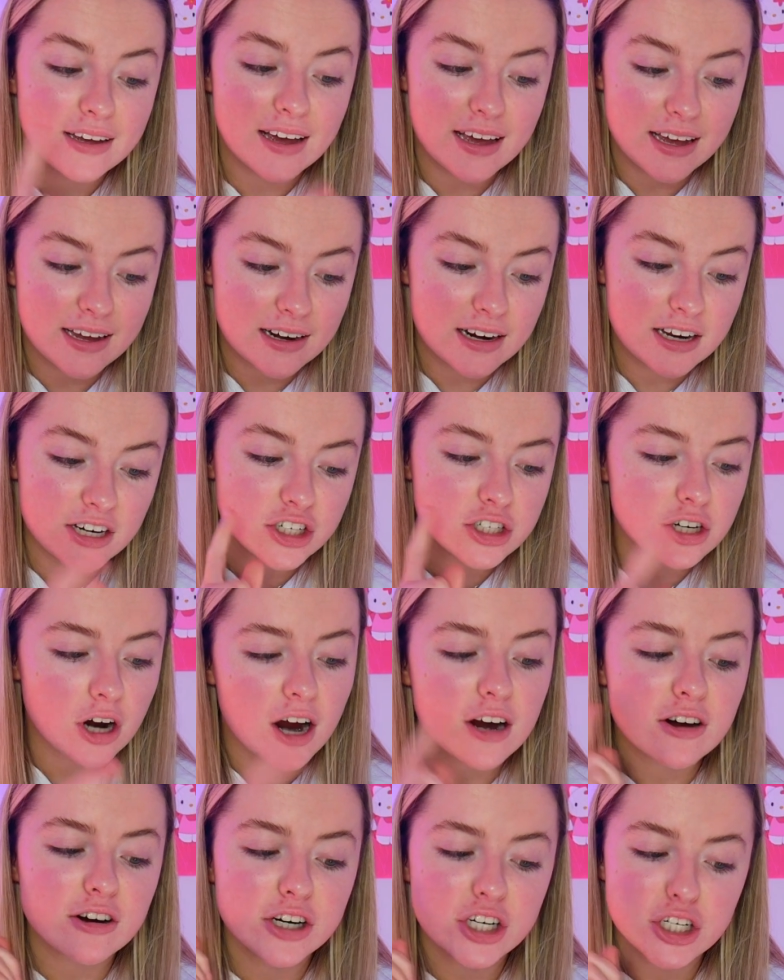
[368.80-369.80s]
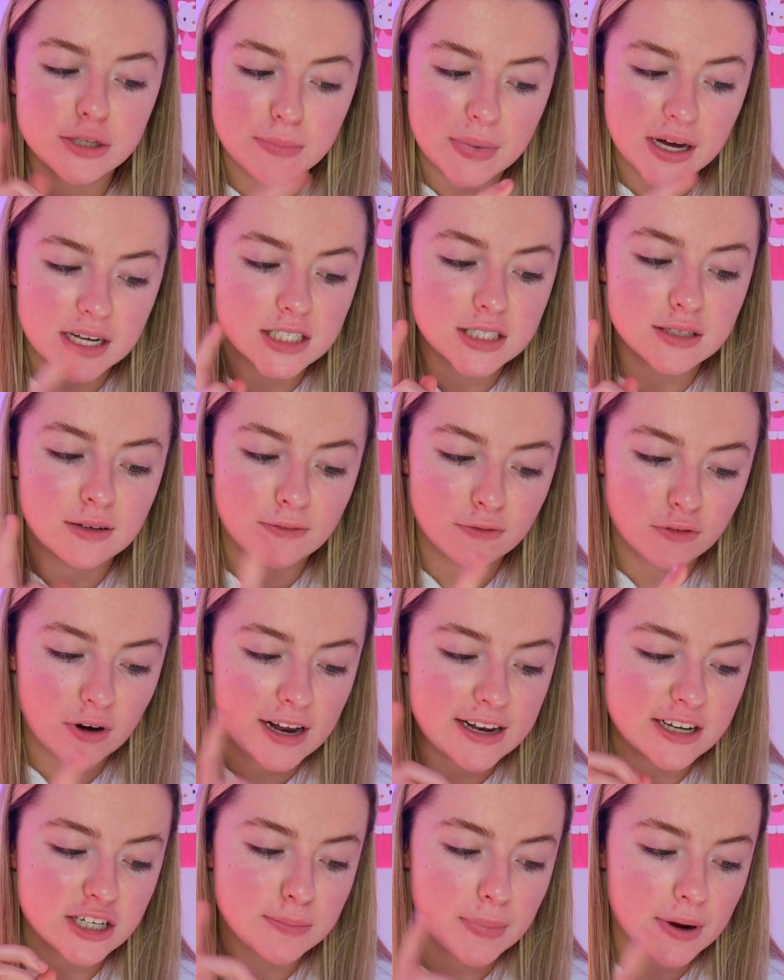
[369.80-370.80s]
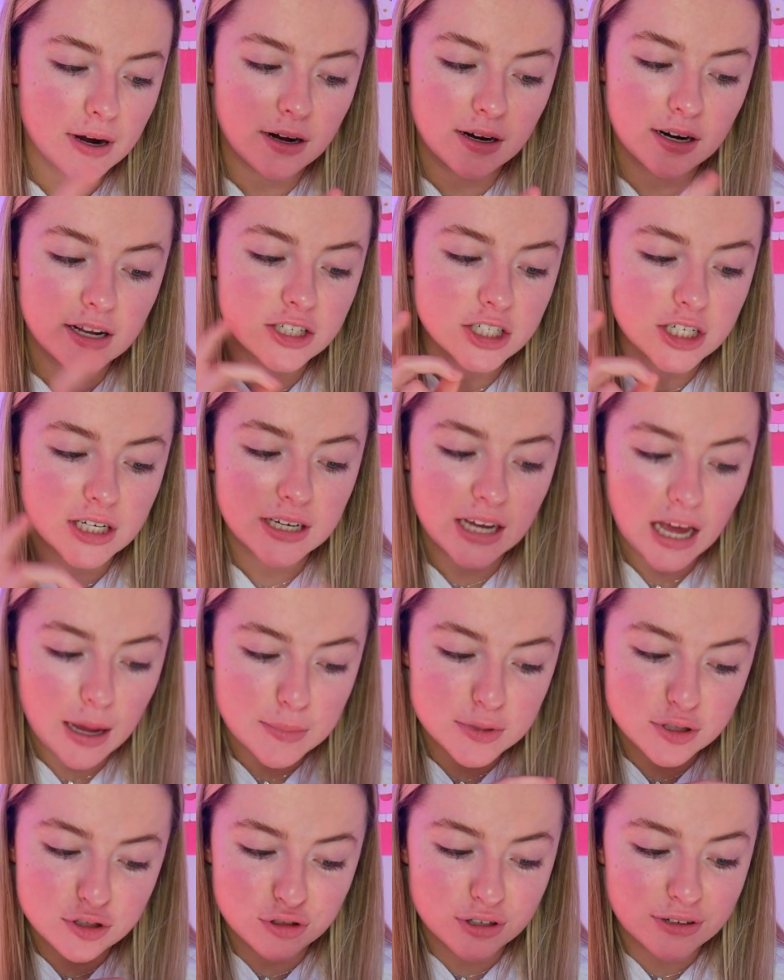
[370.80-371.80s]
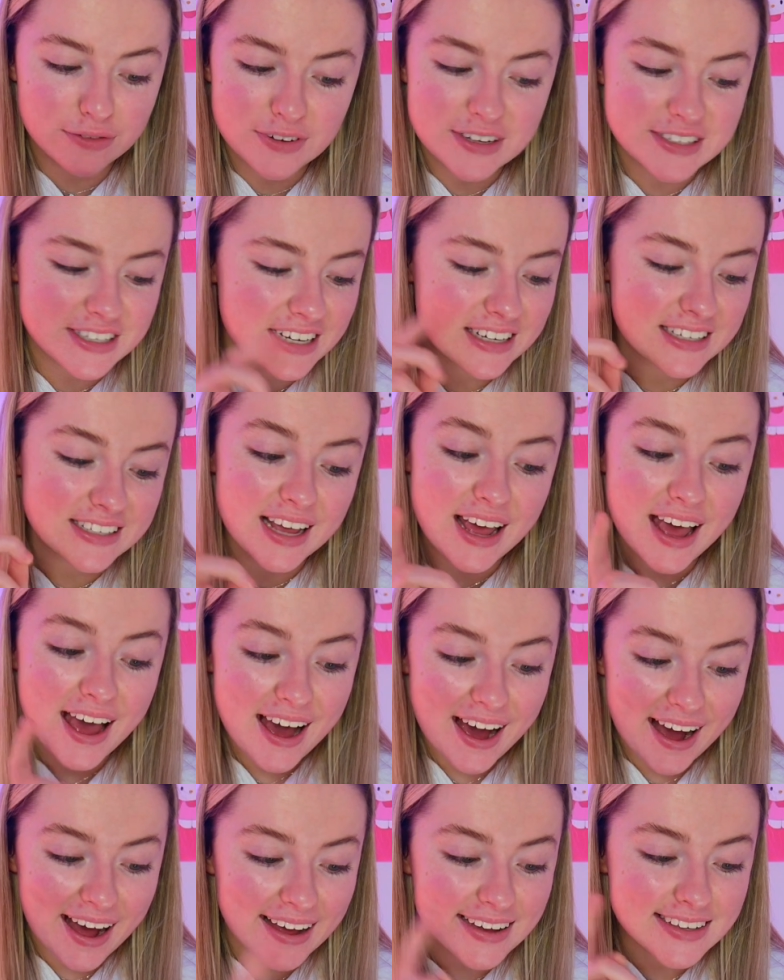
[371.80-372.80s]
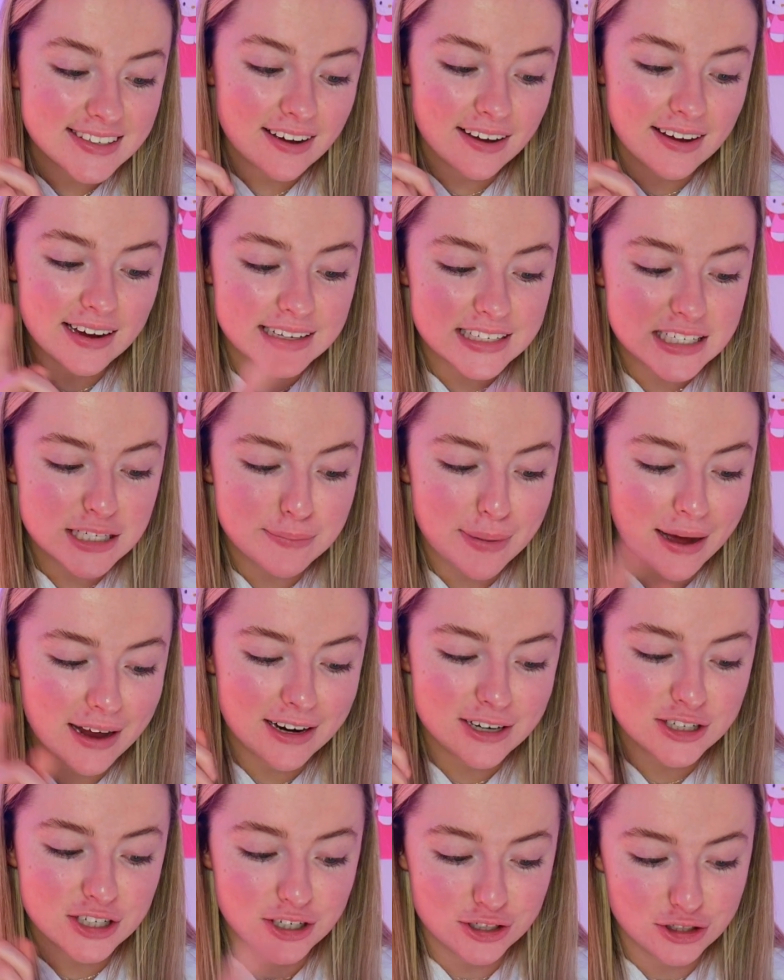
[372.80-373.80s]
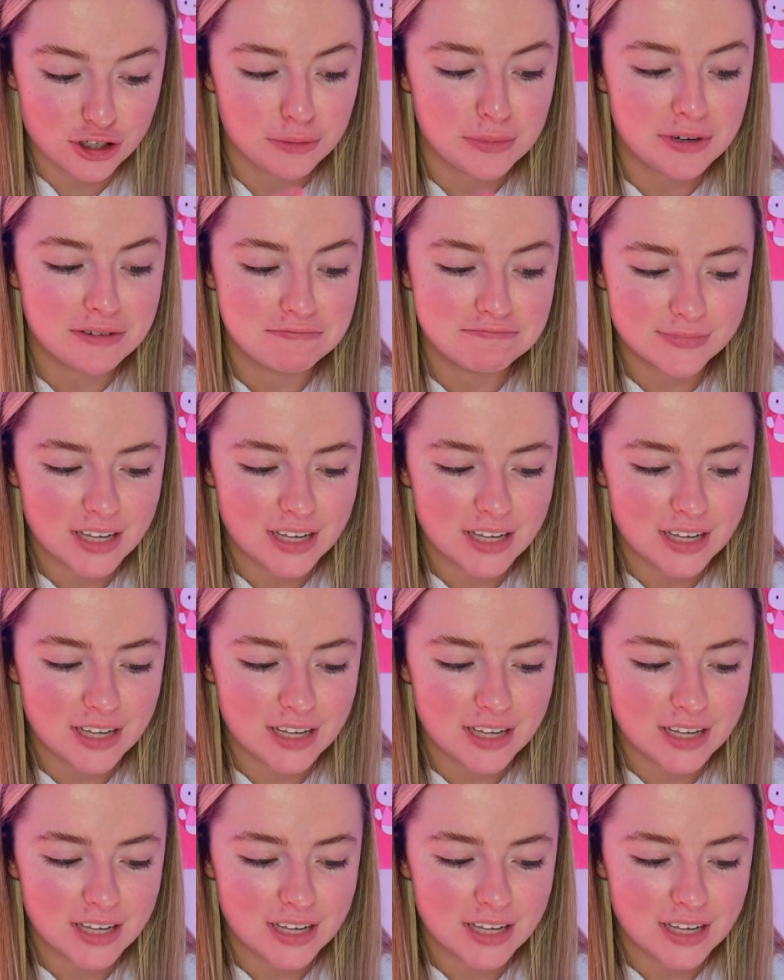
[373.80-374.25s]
English, Irish, maths, French, biology, chemistry, physics, ag science, Spanish and German.